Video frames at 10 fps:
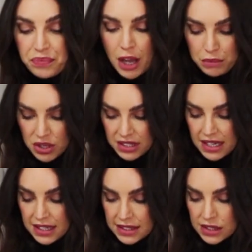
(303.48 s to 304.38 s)
I'm
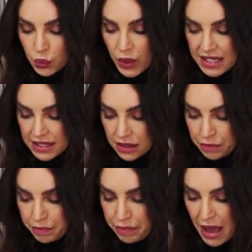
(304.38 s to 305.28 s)
using sweet
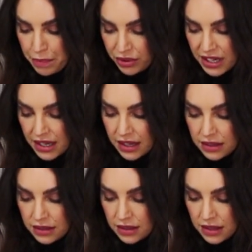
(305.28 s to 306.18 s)

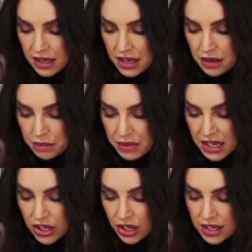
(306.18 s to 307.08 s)
paprika
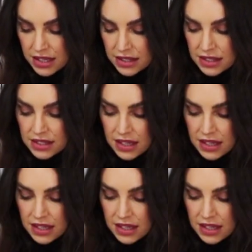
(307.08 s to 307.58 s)
because